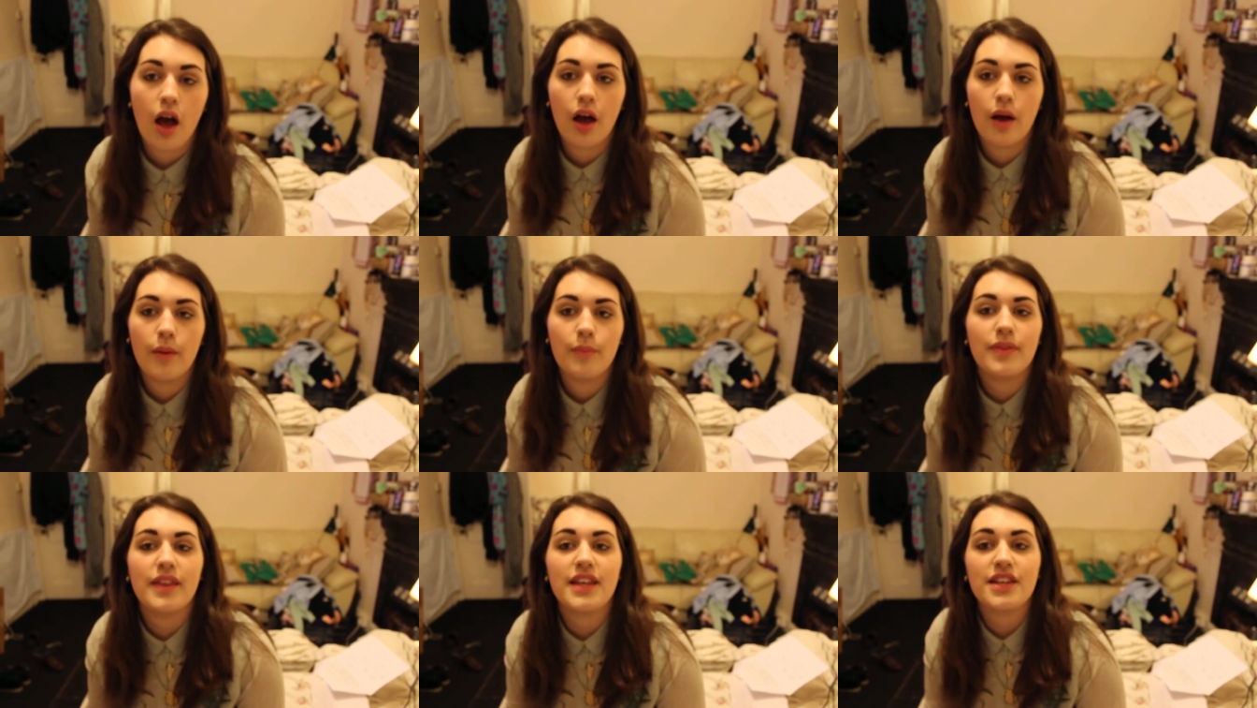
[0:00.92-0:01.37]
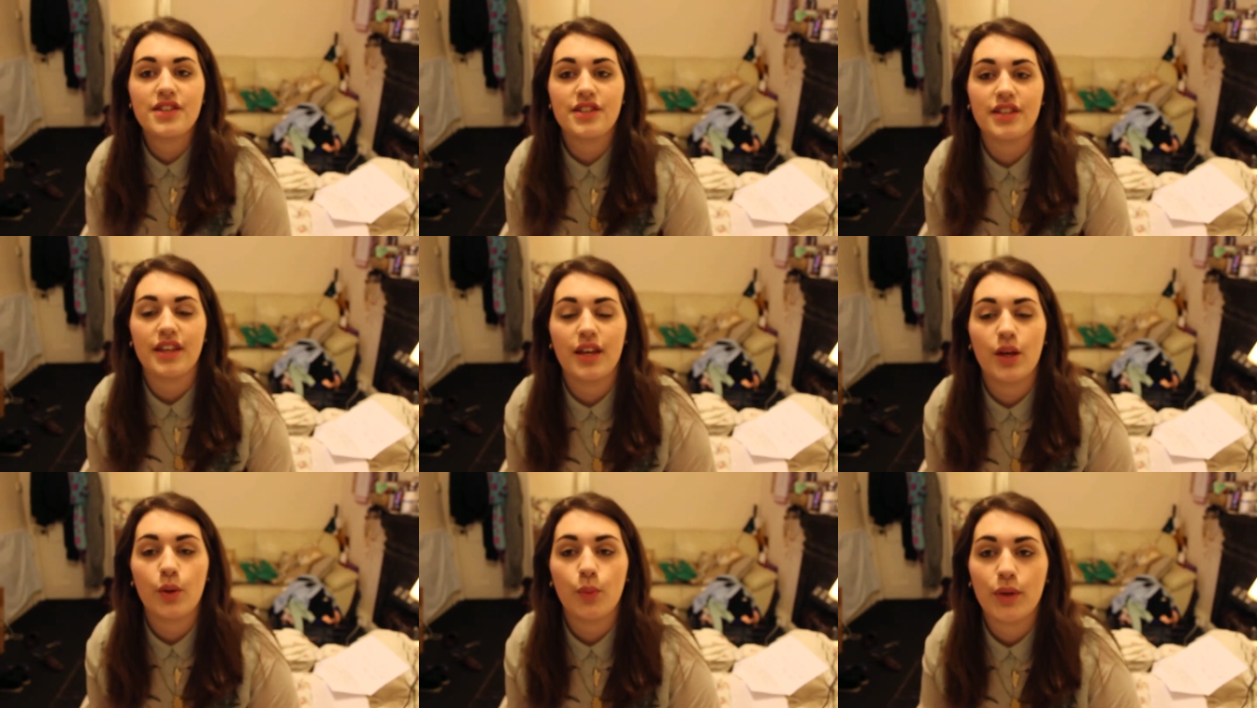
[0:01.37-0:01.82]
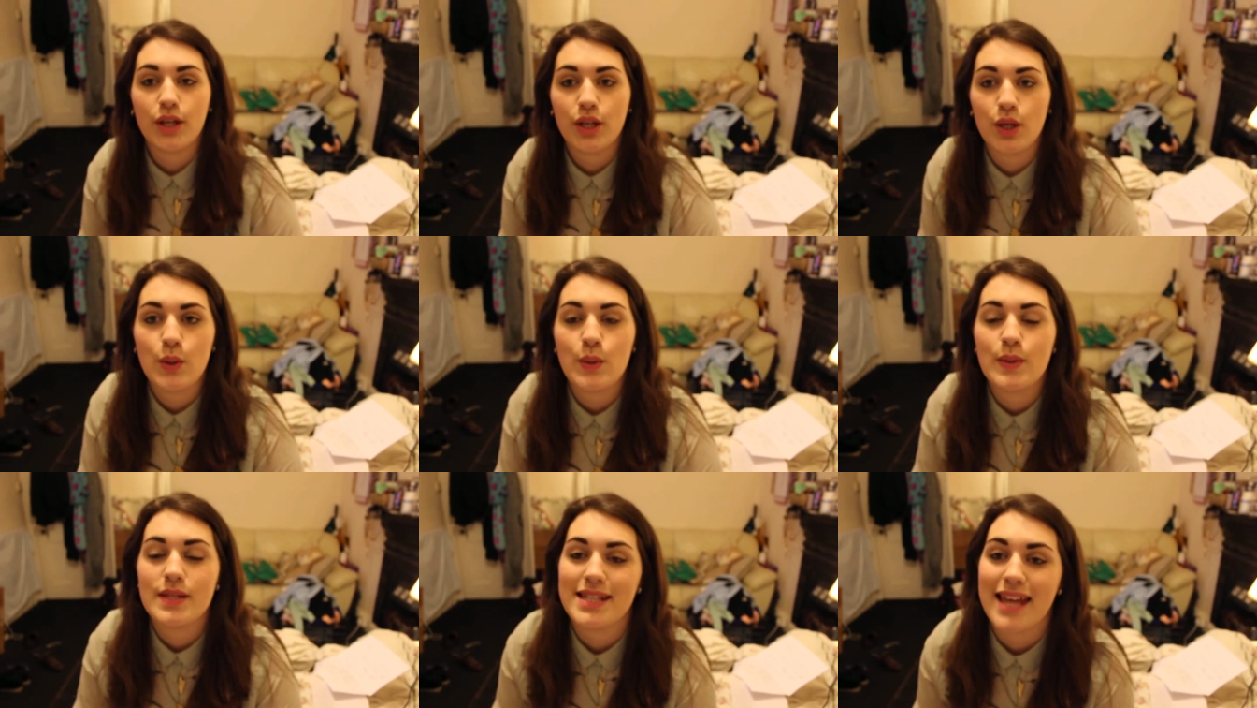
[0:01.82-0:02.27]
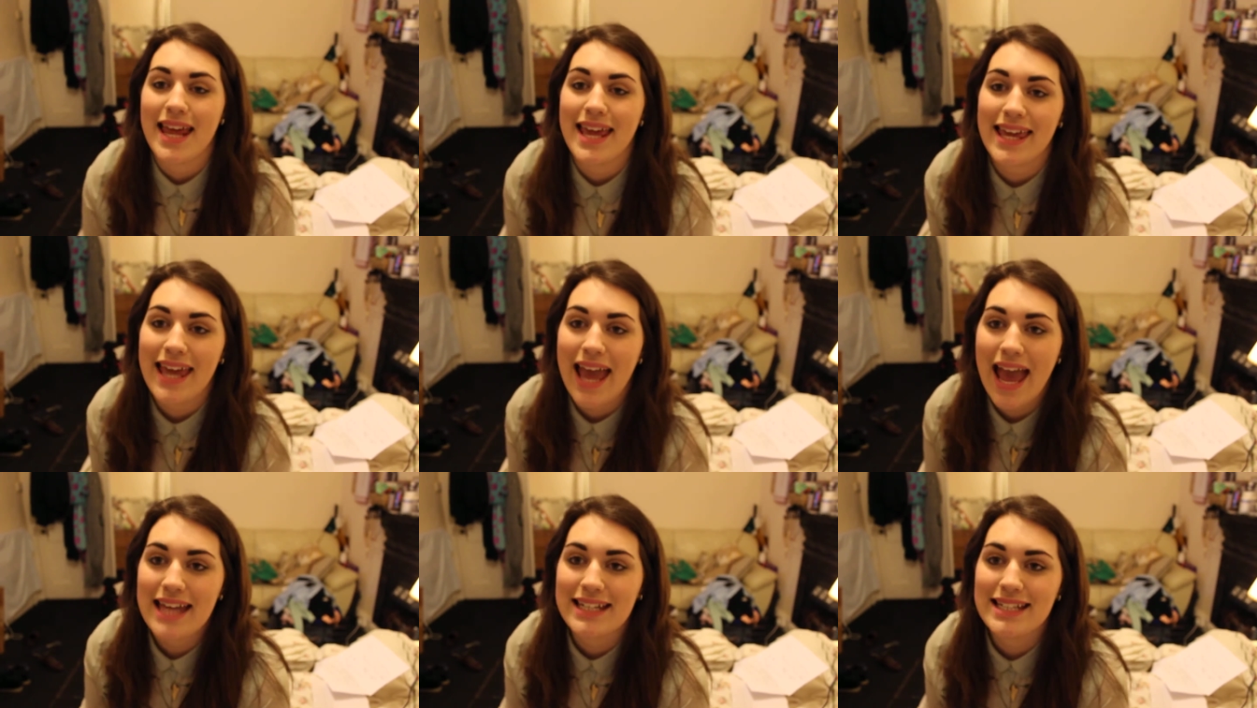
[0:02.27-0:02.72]
And this year we used a
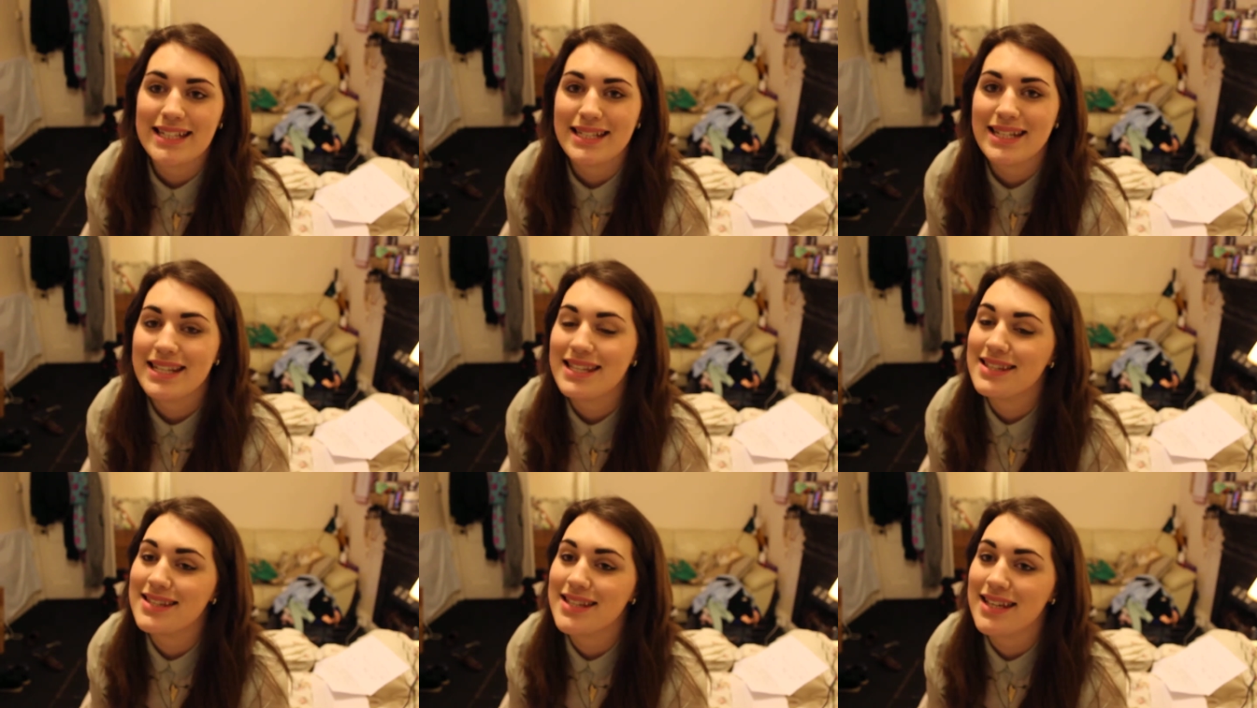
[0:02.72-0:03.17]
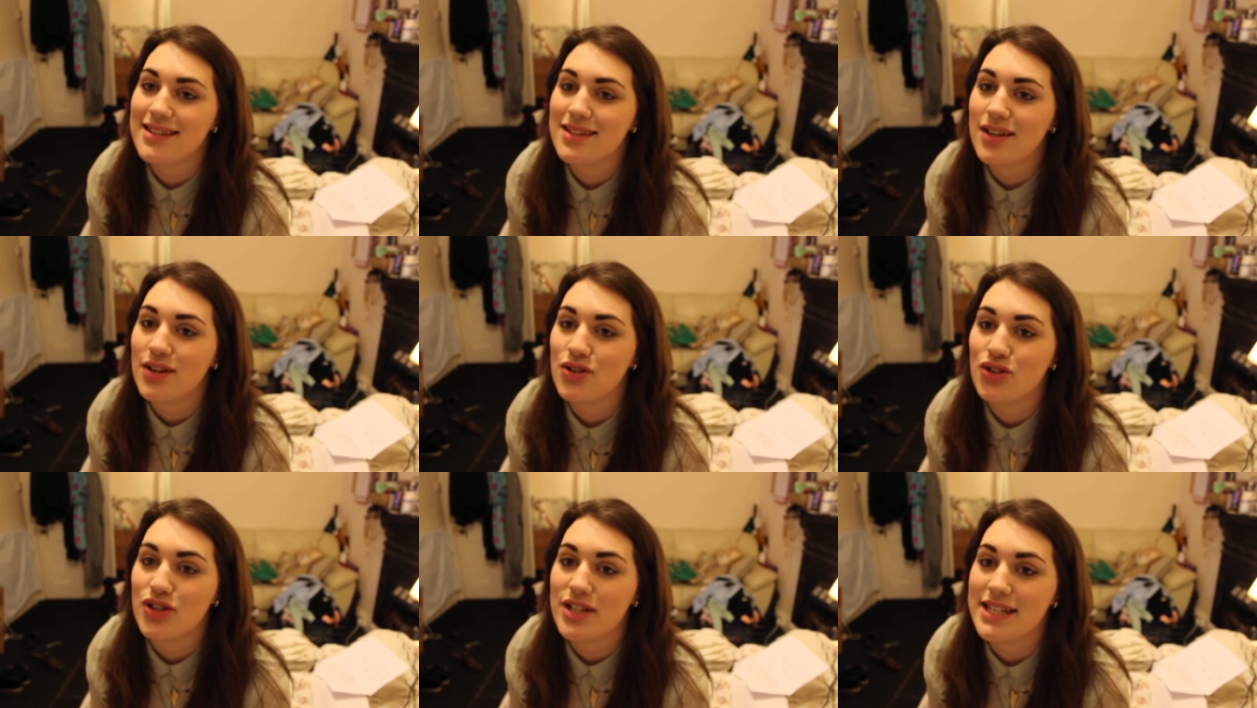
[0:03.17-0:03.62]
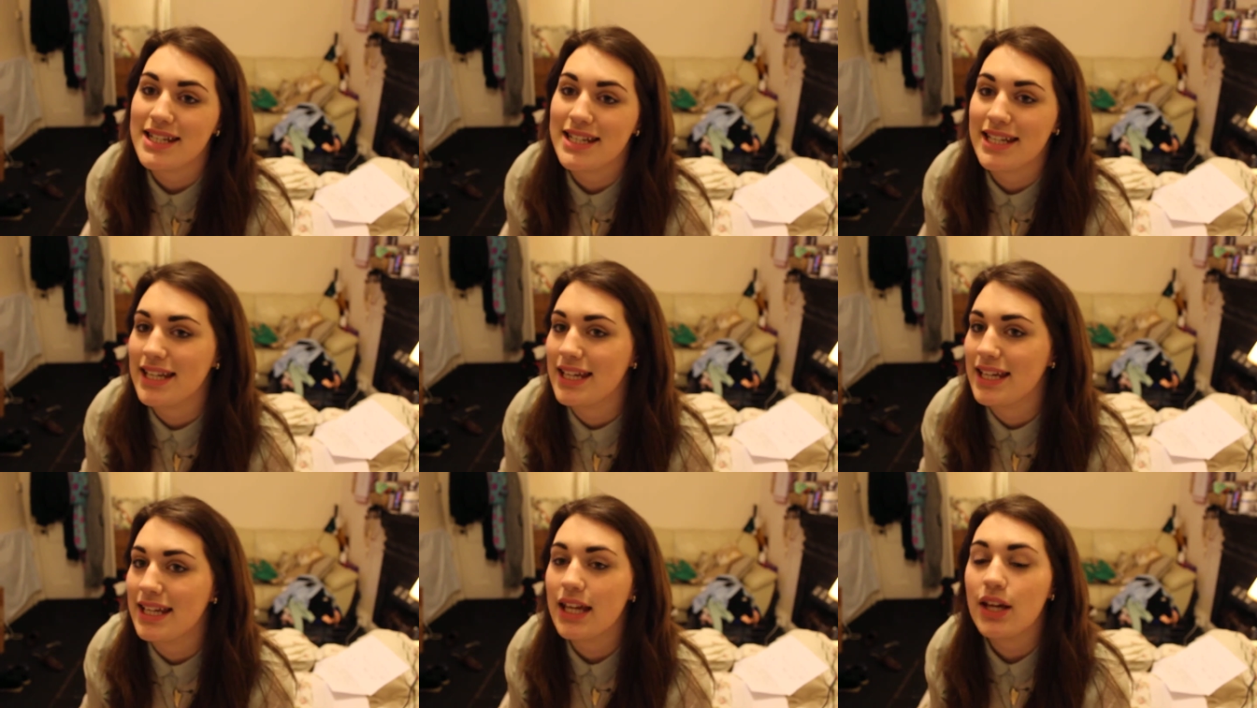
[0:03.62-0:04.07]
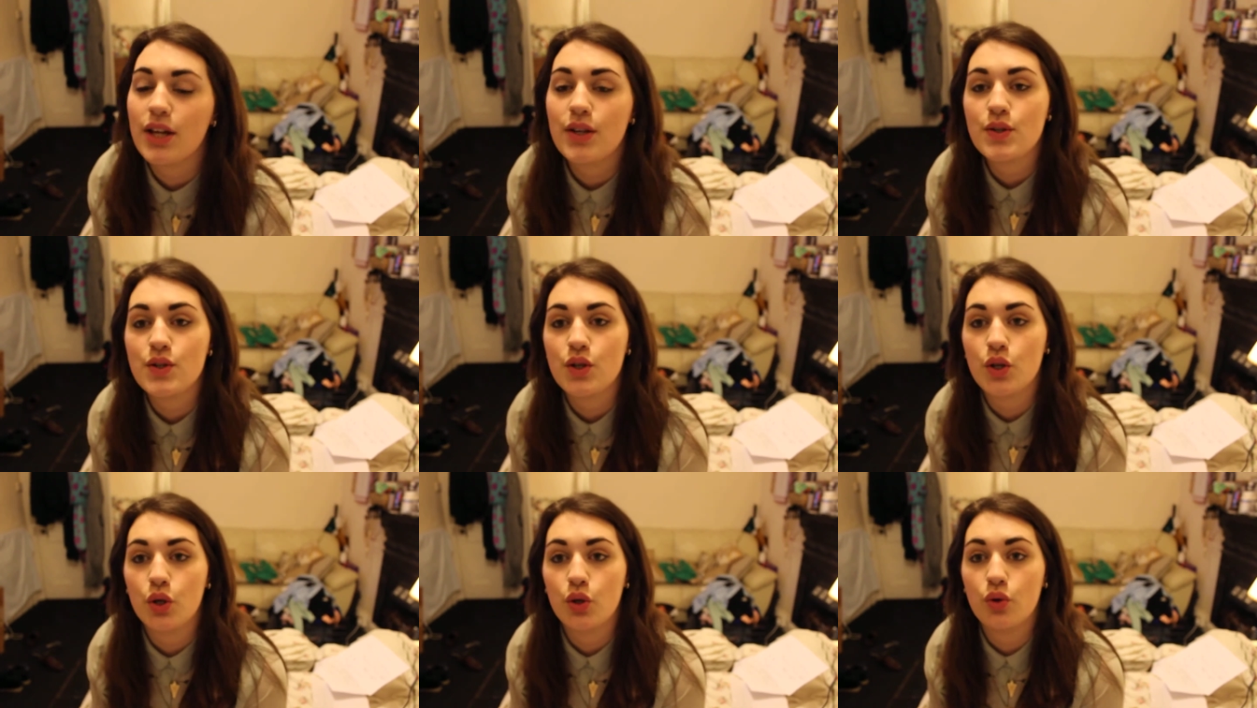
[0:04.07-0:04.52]
Canon 600D
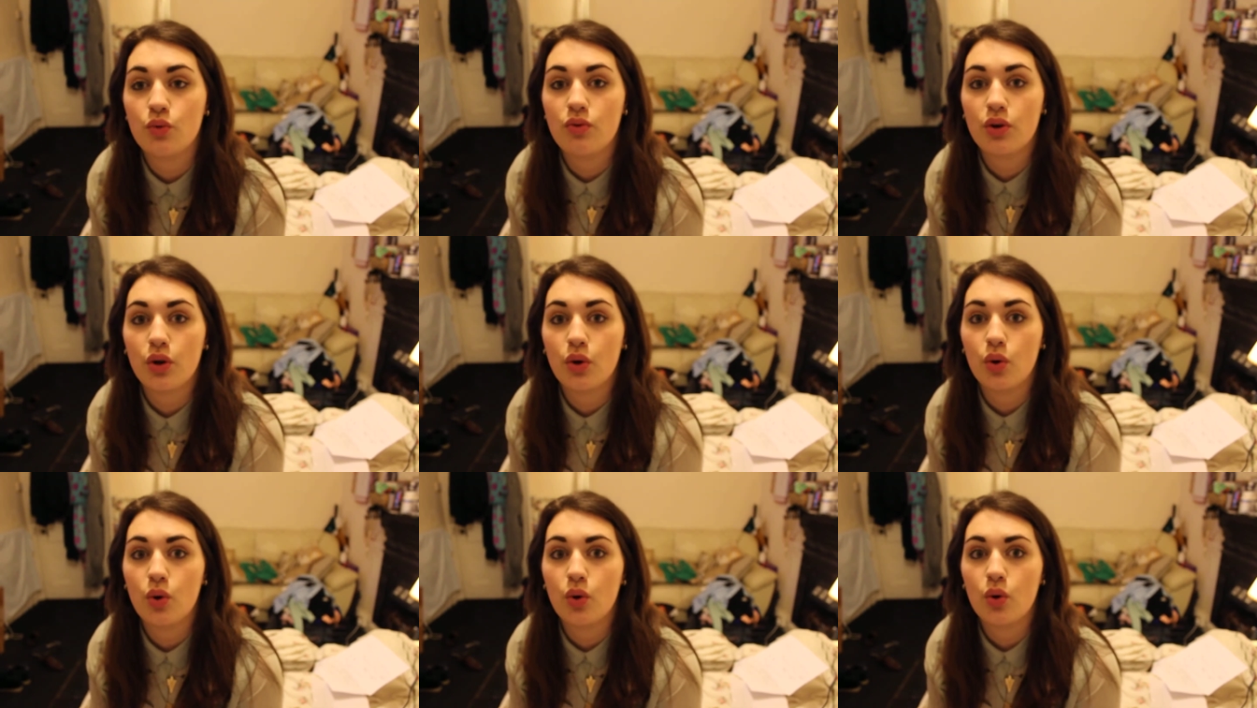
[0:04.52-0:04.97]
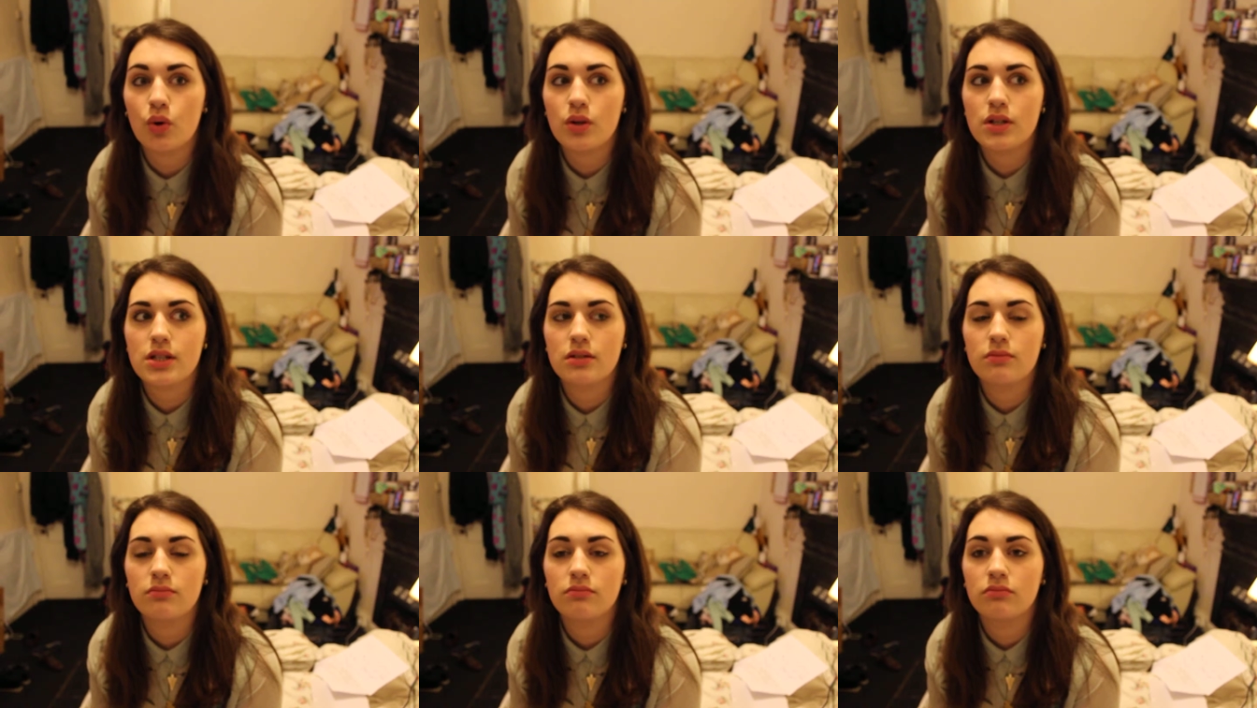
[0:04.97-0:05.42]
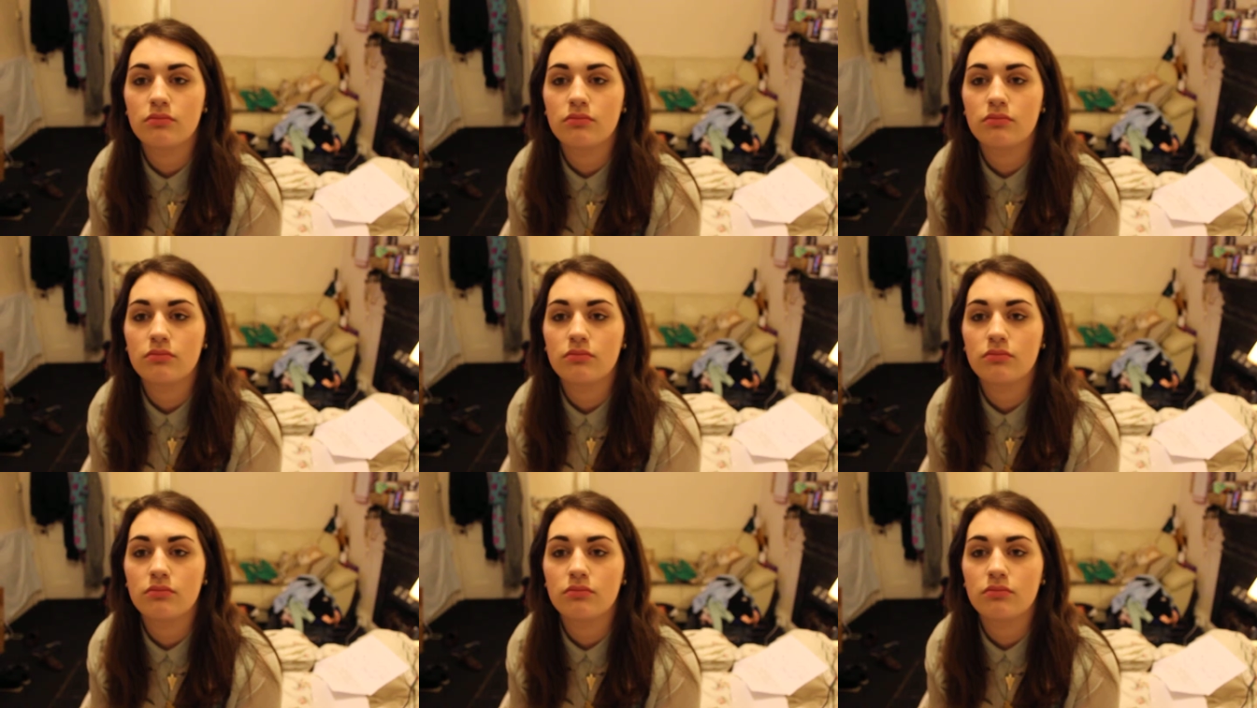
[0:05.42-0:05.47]
to record,